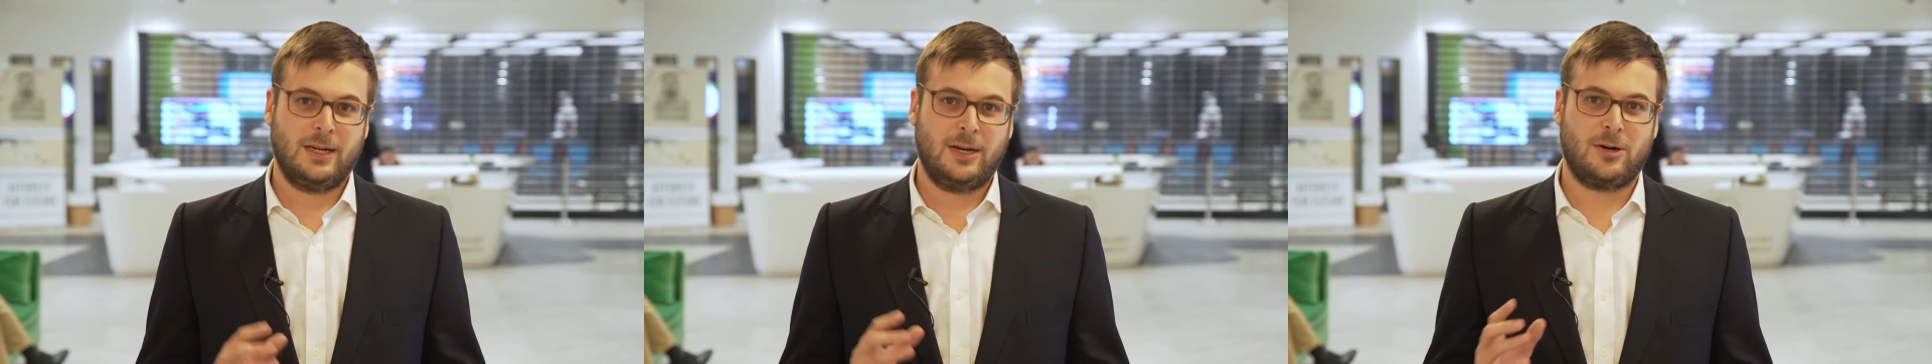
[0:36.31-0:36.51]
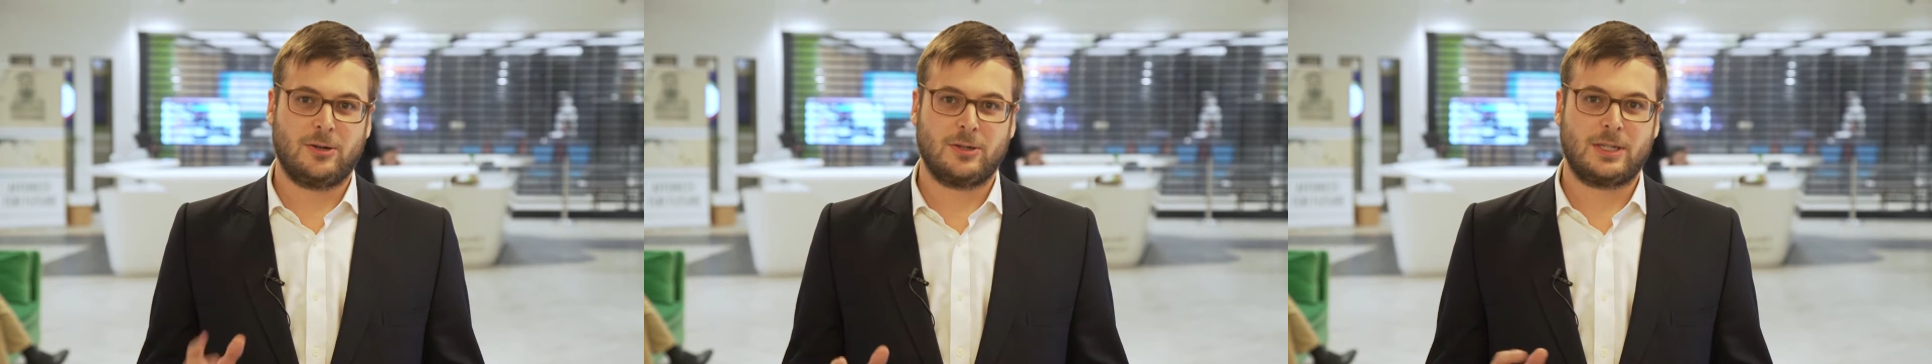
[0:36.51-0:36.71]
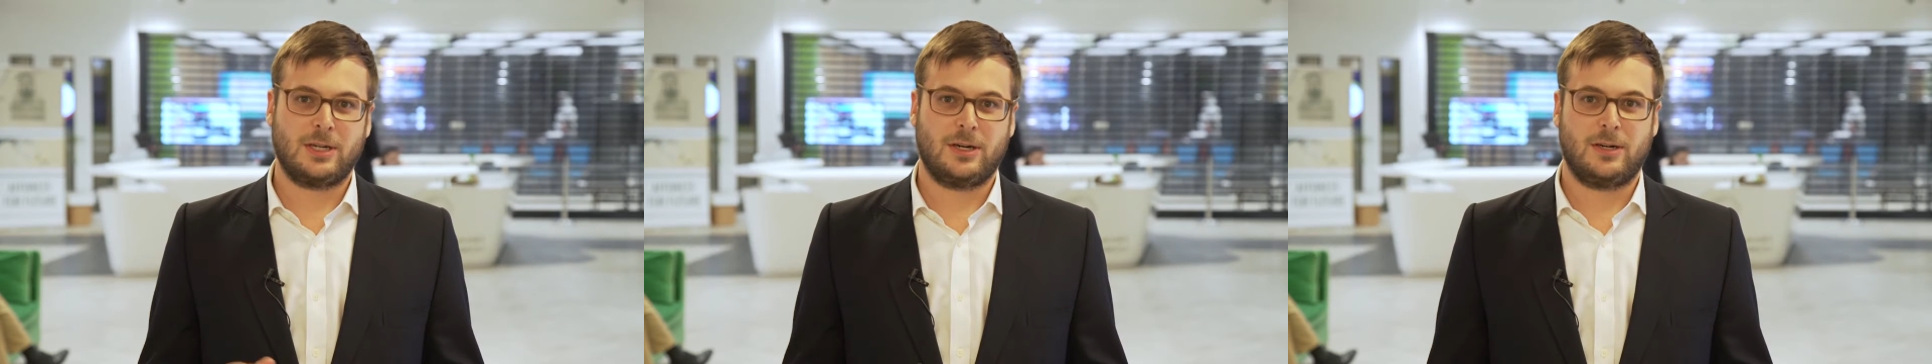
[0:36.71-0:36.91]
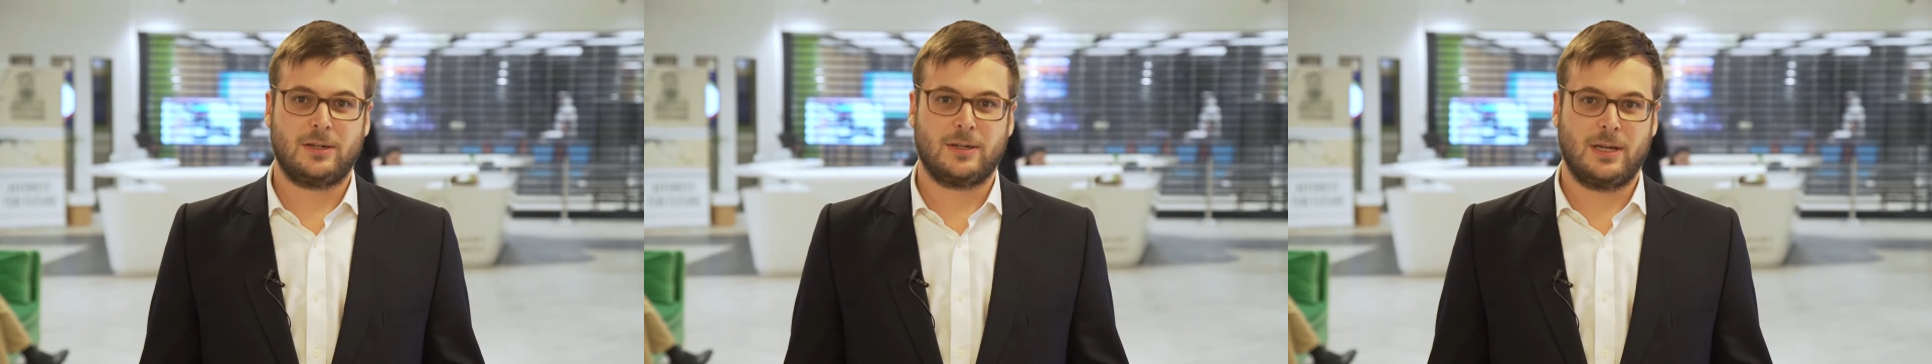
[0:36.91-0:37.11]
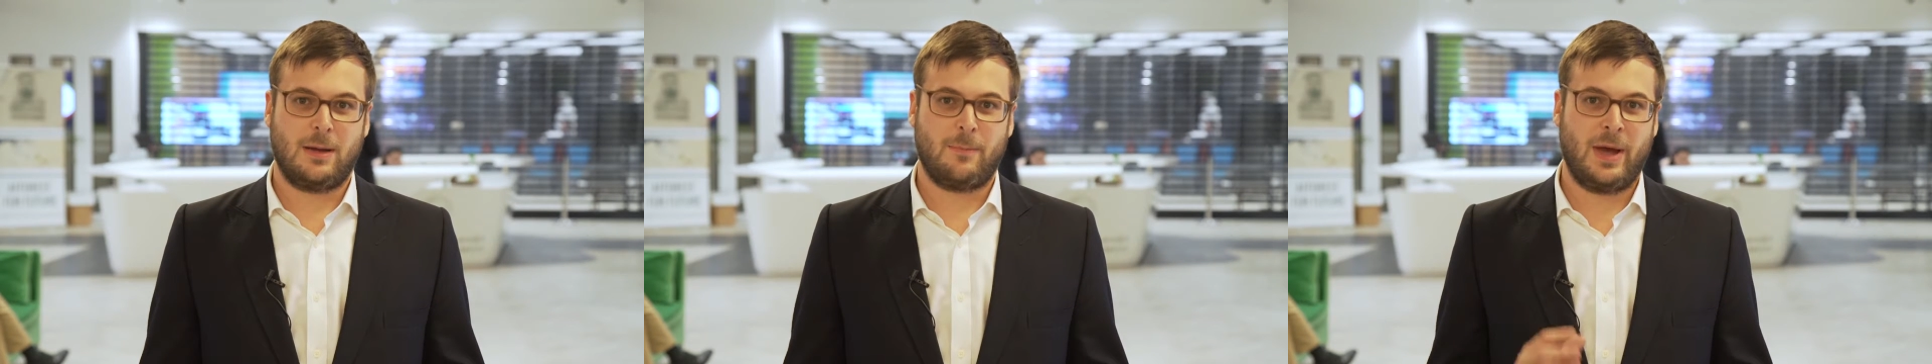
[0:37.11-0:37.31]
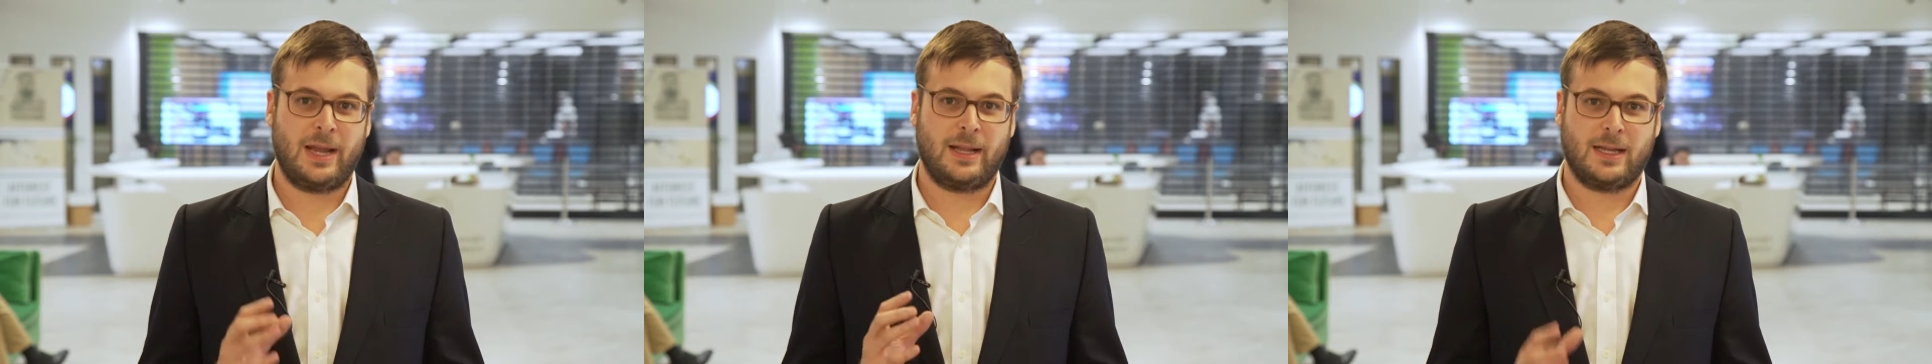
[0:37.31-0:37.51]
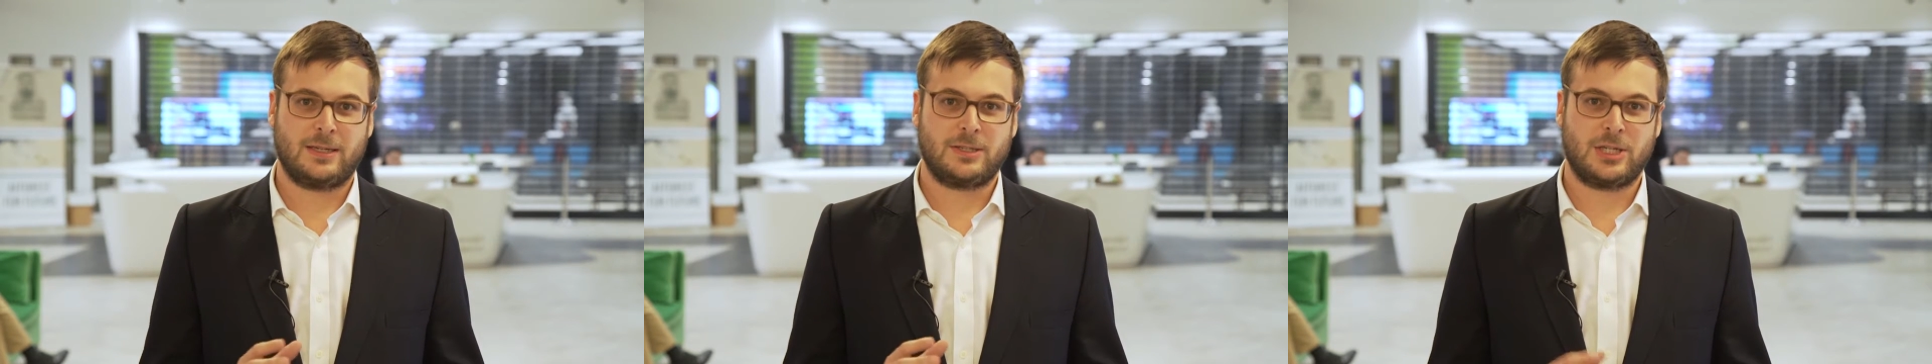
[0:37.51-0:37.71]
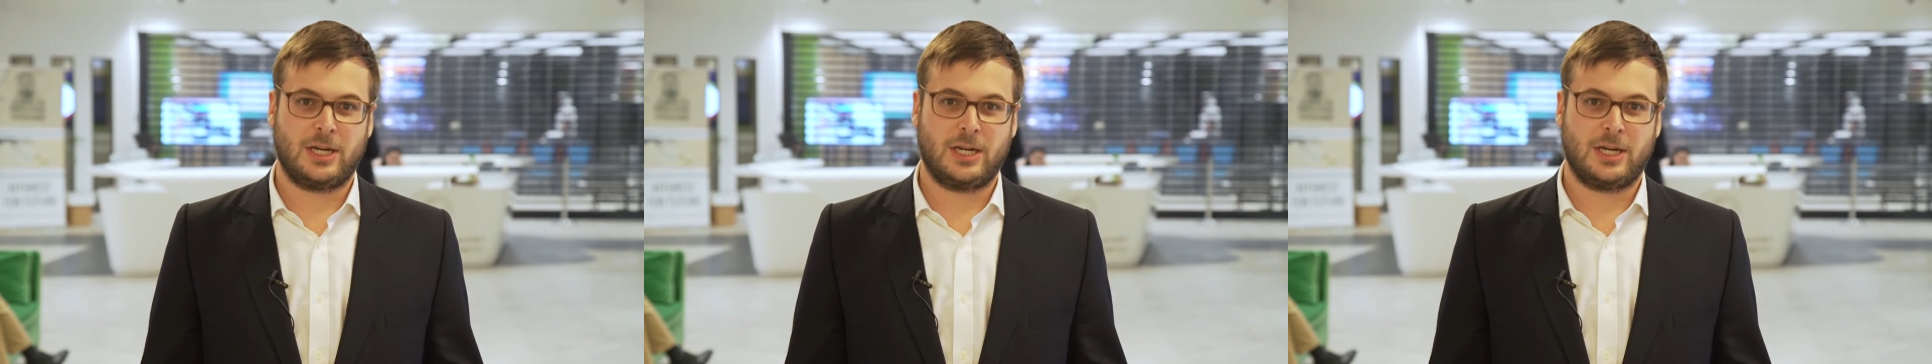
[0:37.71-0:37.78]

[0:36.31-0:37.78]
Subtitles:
Hong Kong and mainland